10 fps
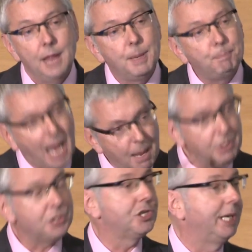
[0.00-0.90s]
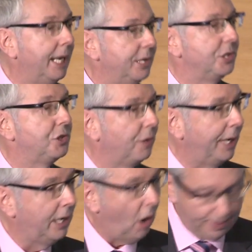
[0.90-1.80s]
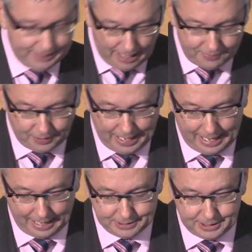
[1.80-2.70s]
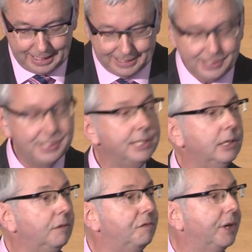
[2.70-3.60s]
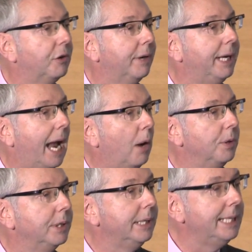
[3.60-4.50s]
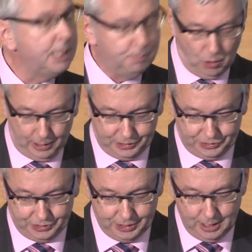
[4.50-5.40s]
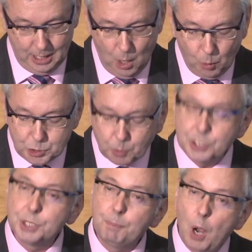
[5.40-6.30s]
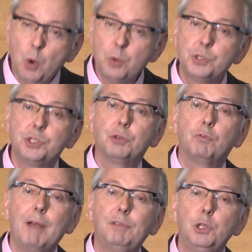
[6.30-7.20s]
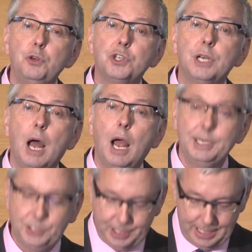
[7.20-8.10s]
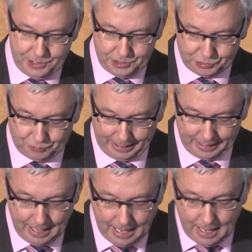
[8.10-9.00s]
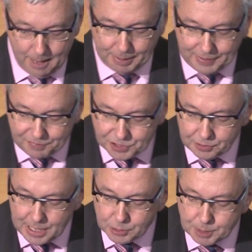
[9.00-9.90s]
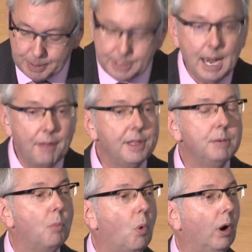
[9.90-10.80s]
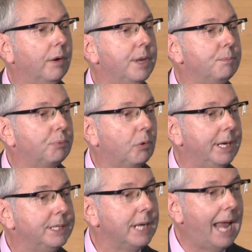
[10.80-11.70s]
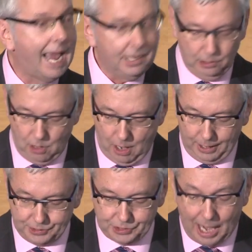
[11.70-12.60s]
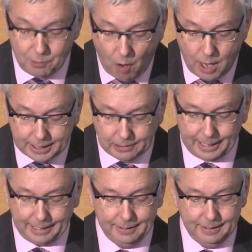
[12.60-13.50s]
The publishing industry, on the other hand, is still figuring out ebooks, which were supposed to revolutionize the industry, but they've turned out to be nothing more than print analogs, ironically.